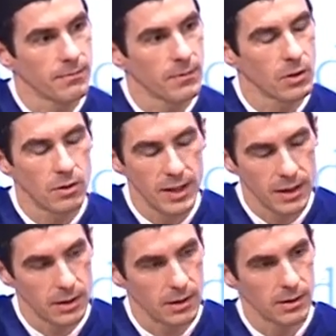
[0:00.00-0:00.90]

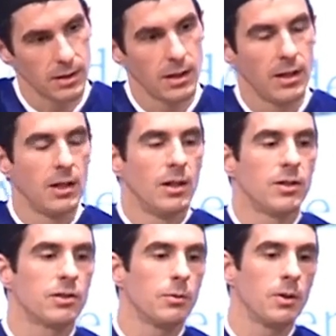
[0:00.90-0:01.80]
Critical.
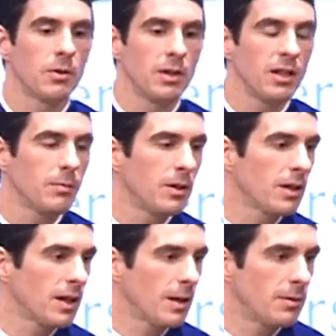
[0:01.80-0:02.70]
So when you think about
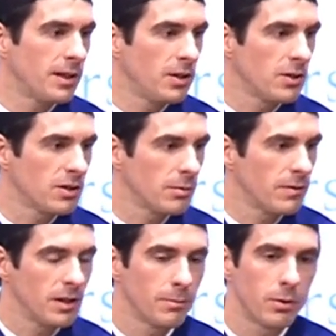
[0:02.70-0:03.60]
collaboration, some of
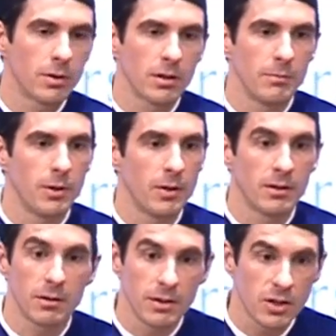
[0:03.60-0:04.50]
the important components
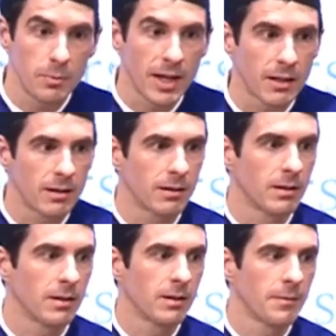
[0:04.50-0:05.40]
are respect.
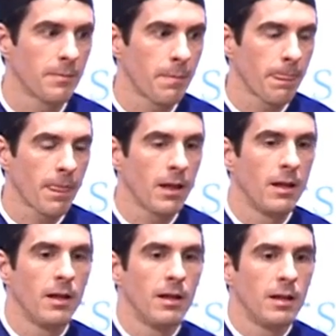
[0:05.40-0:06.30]

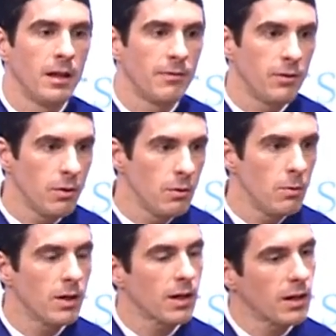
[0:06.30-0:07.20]
If you
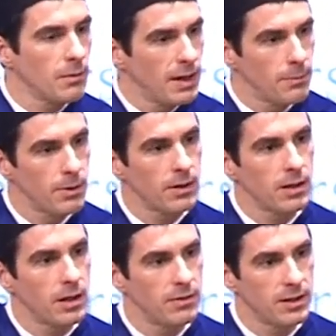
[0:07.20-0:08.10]
are a member
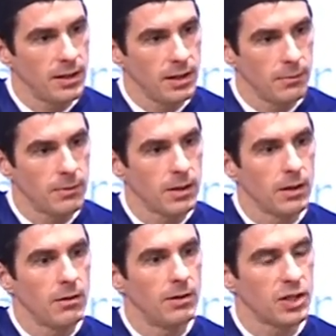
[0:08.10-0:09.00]
of a team,
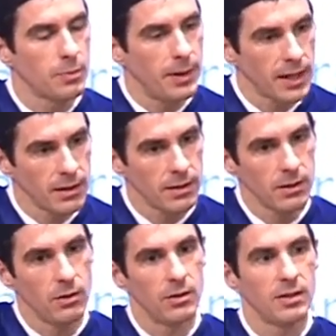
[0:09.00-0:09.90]
respect
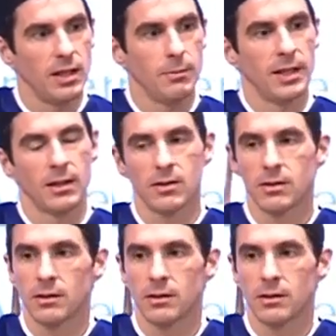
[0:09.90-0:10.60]
your teammates.